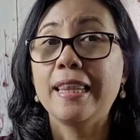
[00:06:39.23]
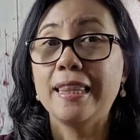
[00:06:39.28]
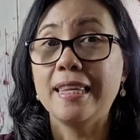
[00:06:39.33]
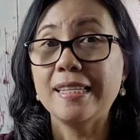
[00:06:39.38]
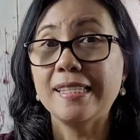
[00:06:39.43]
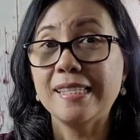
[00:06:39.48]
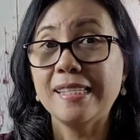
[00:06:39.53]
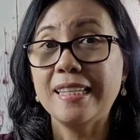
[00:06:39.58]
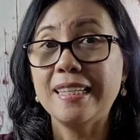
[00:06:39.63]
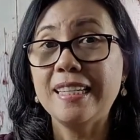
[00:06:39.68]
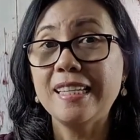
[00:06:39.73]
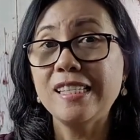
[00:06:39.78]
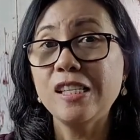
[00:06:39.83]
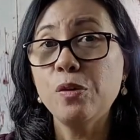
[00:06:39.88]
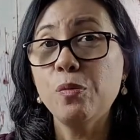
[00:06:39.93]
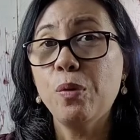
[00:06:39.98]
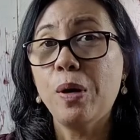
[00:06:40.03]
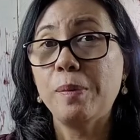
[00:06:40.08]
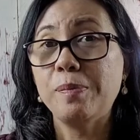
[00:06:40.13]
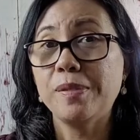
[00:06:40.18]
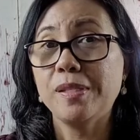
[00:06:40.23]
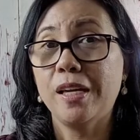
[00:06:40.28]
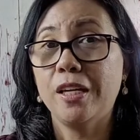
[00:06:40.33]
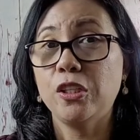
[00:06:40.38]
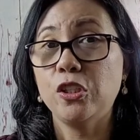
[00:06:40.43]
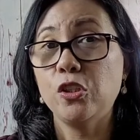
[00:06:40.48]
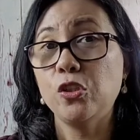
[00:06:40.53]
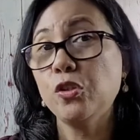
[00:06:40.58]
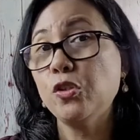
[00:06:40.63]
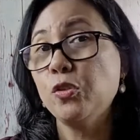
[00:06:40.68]
The CDC
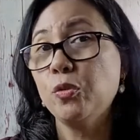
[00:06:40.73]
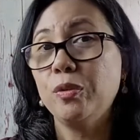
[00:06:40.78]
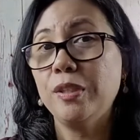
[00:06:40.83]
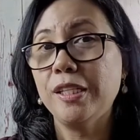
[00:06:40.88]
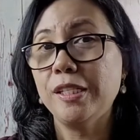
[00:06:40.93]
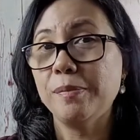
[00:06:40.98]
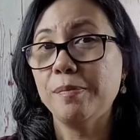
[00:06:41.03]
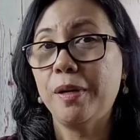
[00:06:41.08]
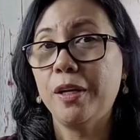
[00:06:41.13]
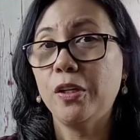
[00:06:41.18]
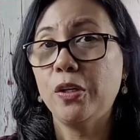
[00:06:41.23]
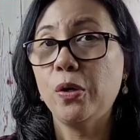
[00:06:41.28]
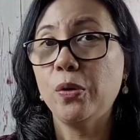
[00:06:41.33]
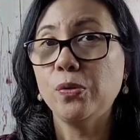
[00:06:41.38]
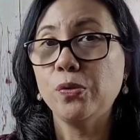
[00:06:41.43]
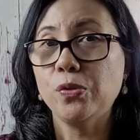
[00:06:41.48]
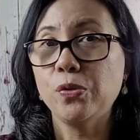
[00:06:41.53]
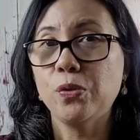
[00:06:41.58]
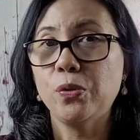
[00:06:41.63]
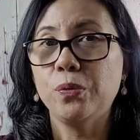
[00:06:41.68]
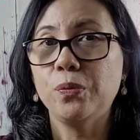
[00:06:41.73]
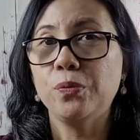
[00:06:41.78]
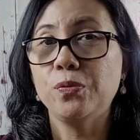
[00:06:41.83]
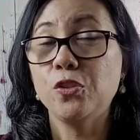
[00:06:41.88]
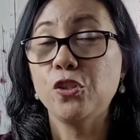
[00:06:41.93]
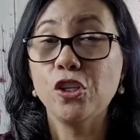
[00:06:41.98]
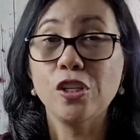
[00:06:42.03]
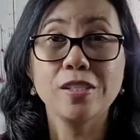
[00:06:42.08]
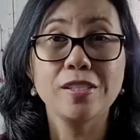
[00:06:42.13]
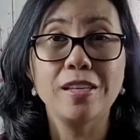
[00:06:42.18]
website usually is my go-to,
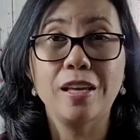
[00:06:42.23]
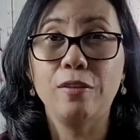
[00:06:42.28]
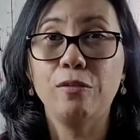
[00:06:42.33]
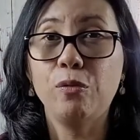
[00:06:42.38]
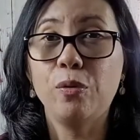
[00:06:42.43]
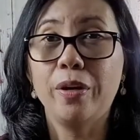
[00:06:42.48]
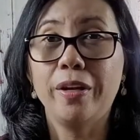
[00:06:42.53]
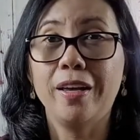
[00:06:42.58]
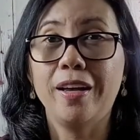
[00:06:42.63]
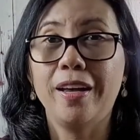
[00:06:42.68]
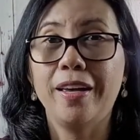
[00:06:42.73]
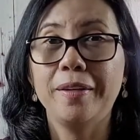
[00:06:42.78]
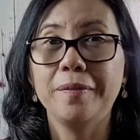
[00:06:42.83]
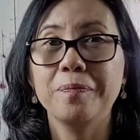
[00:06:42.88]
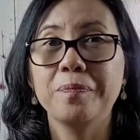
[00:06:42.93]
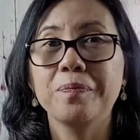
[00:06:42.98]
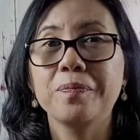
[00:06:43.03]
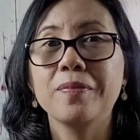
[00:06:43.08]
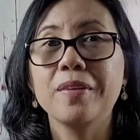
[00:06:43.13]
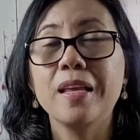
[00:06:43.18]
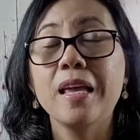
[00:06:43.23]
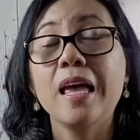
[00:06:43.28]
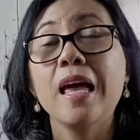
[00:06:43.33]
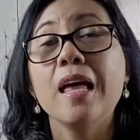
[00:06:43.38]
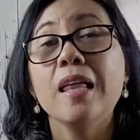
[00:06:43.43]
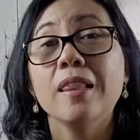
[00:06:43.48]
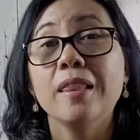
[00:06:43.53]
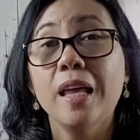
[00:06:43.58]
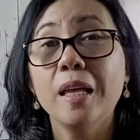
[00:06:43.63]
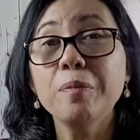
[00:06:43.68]
just FYI.
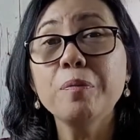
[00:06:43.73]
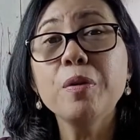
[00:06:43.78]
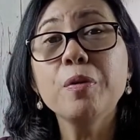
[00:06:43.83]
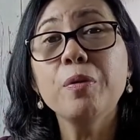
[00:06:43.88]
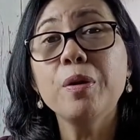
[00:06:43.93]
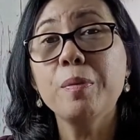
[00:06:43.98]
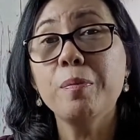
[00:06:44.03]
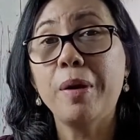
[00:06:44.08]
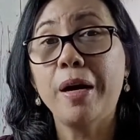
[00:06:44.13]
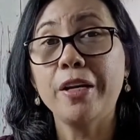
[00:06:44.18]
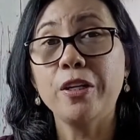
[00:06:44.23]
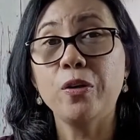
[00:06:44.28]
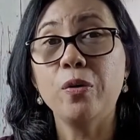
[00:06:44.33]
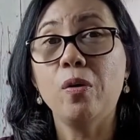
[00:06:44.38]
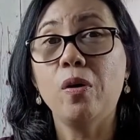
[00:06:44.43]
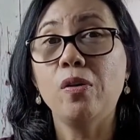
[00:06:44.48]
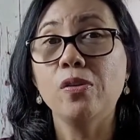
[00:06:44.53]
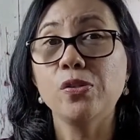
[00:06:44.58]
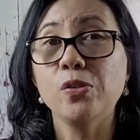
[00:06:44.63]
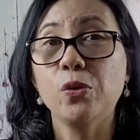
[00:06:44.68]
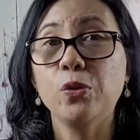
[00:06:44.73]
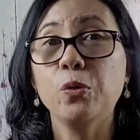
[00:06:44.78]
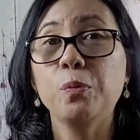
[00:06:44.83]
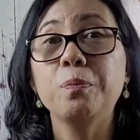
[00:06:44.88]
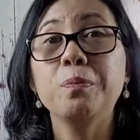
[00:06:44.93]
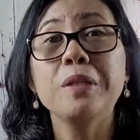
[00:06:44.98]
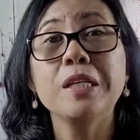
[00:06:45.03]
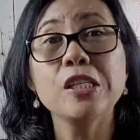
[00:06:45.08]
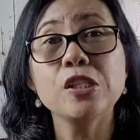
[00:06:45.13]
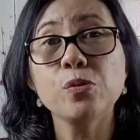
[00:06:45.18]
Let me remind you also to
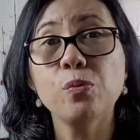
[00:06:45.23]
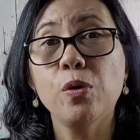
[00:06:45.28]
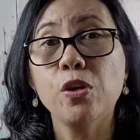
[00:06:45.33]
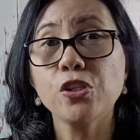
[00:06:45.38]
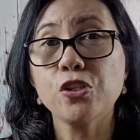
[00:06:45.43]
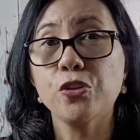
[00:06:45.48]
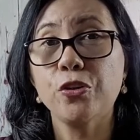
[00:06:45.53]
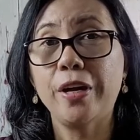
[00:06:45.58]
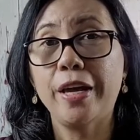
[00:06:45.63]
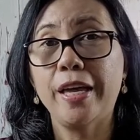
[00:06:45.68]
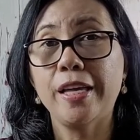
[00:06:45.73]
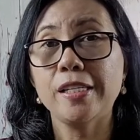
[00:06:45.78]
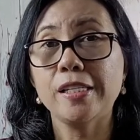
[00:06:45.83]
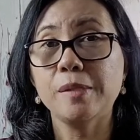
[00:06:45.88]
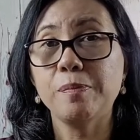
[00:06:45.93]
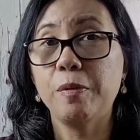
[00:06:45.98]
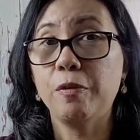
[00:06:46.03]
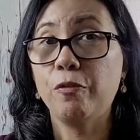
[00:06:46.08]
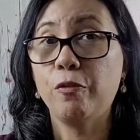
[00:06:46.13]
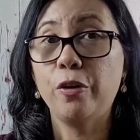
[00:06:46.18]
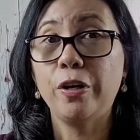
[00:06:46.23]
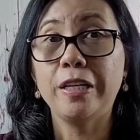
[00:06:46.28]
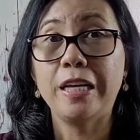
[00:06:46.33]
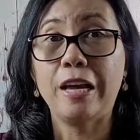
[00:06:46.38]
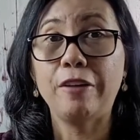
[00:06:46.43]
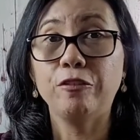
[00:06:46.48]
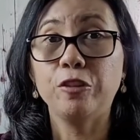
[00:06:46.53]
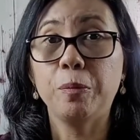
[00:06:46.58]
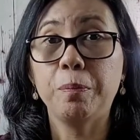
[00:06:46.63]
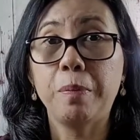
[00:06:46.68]
please wash your hands before and
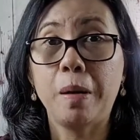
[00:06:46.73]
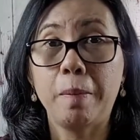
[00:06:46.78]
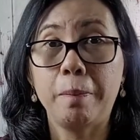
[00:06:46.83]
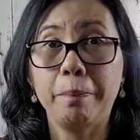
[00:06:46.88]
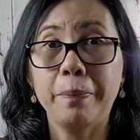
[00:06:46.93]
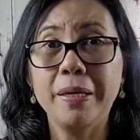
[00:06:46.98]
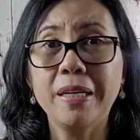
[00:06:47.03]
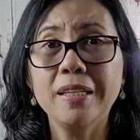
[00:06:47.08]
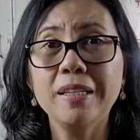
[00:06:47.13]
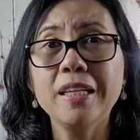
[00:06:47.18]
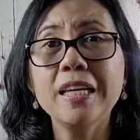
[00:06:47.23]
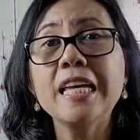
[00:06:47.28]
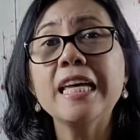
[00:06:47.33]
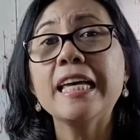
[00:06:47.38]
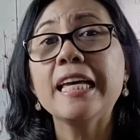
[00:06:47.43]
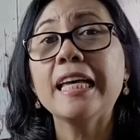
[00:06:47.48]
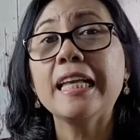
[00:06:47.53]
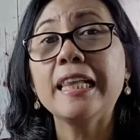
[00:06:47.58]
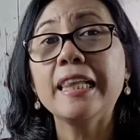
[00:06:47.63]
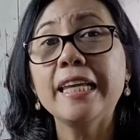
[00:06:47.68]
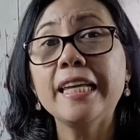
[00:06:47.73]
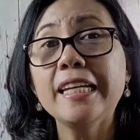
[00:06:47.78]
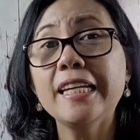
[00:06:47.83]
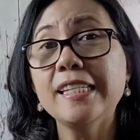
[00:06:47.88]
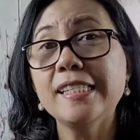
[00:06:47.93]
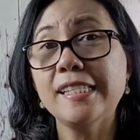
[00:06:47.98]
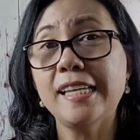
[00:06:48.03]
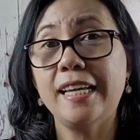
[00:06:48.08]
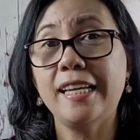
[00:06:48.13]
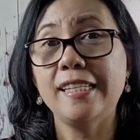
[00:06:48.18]
after pumping, clean
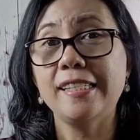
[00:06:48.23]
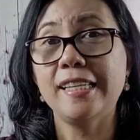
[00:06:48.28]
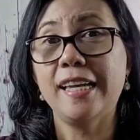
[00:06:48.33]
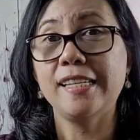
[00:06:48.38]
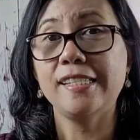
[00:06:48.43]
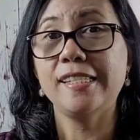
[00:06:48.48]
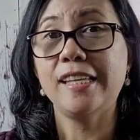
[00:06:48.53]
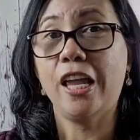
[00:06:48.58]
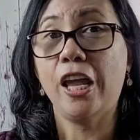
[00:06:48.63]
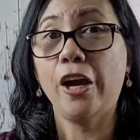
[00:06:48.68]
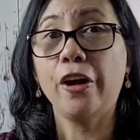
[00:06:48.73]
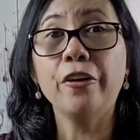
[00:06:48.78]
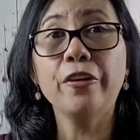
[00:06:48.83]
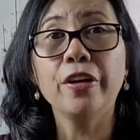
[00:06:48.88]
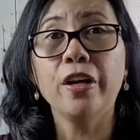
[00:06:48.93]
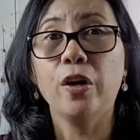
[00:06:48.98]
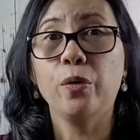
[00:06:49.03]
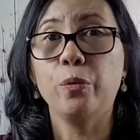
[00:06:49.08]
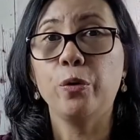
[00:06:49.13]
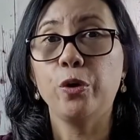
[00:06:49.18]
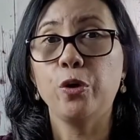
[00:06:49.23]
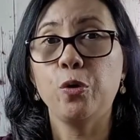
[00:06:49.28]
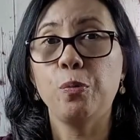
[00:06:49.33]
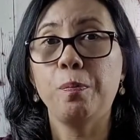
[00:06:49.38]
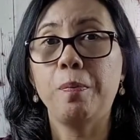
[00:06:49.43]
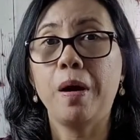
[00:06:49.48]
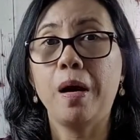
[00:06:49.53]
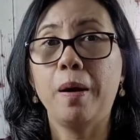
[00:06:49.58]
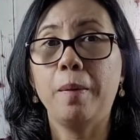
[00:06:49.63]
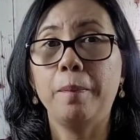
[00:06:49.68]
and sanitize the area where you
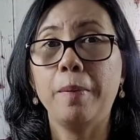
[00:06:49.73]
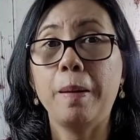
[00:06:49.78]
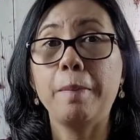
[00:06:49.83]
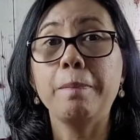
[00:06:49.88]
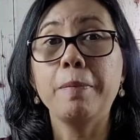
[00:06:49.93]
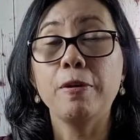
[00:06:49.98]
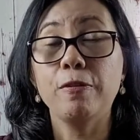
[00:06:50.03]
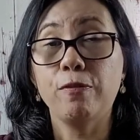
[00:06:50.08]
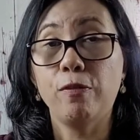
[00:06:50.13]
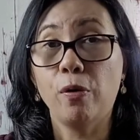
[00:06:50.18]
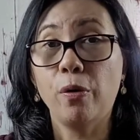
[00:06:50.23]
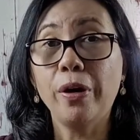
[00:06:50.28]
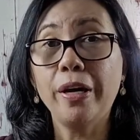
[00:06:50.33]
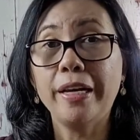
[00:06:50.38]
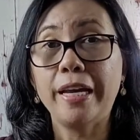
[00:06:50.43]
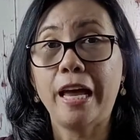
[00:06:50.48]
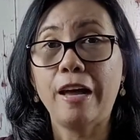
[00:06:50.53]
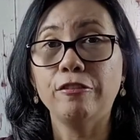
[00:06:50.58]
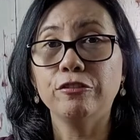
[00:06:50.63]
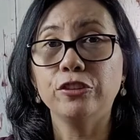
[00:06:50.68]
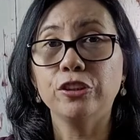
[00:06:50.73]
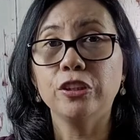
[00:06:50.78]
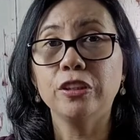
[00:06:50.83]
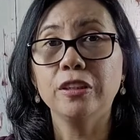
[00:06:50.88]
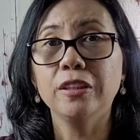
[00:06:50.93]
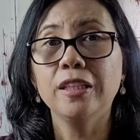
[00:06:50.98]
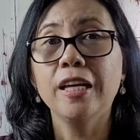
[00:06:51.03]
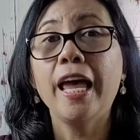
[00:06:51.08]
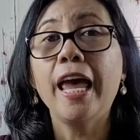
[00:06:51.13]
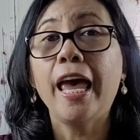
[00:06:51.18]
pump before and
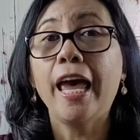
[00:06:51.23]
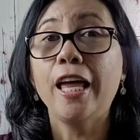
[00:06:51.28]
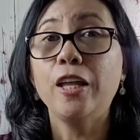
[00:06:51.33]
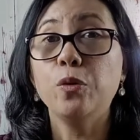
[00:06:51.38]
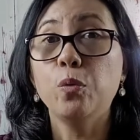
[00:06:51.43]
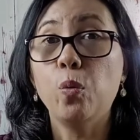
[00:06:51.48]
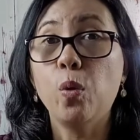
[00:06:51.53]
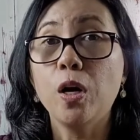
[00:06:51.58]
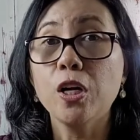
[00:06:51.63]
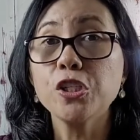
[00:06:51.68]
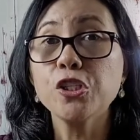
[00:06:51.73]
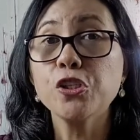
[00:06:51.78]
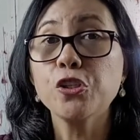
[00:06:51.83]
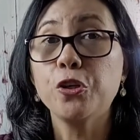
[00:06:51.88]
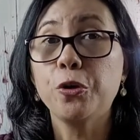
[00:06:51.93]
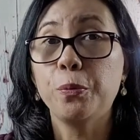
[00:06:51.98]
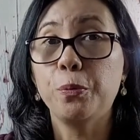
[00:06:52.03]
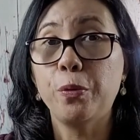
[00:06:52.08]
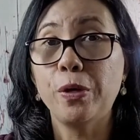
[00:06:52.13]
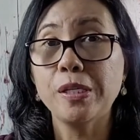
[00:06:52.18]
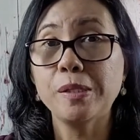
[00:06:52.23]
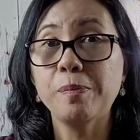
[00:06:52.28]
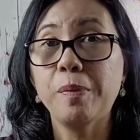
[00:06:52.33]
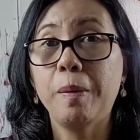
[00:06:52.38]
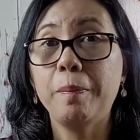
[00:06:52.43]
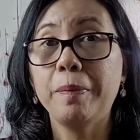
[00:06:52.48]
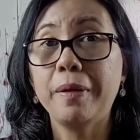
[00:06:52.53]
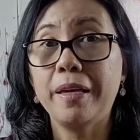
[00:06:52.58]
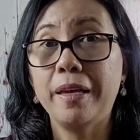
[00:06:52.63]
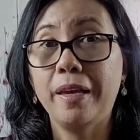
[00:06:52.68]
after, and wash your breast
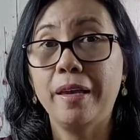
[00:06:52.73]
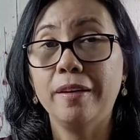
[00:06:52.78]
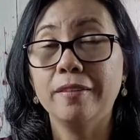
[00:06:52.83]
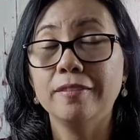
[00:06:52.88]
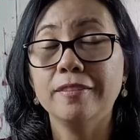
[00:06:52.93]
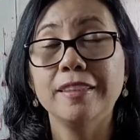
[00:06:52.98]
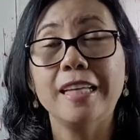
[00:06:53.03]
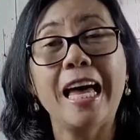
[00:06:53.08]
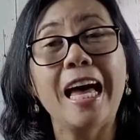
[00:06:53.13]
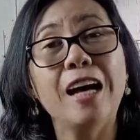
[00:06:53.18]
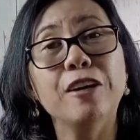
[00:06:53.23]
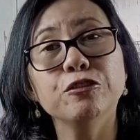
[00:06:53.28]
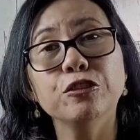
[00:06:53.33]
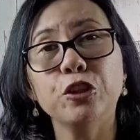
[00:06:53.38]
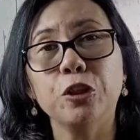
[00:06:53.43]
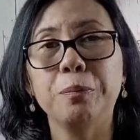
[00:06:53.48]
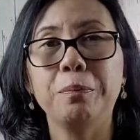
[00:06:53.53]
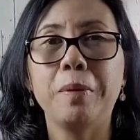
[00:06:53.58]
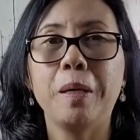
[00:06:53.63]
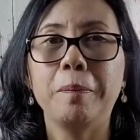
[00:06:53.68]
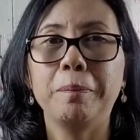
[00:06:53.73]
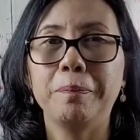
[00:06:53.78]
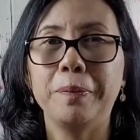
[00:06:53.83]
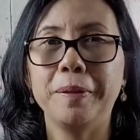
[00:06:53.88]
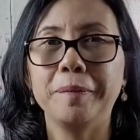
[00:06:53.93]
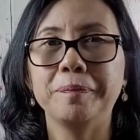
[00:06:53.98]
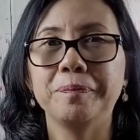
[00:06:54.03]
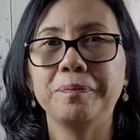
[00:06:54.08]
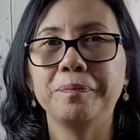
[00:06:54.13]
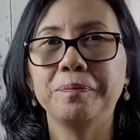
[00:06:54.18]
pump kit after
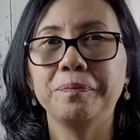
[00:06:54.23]
pumping.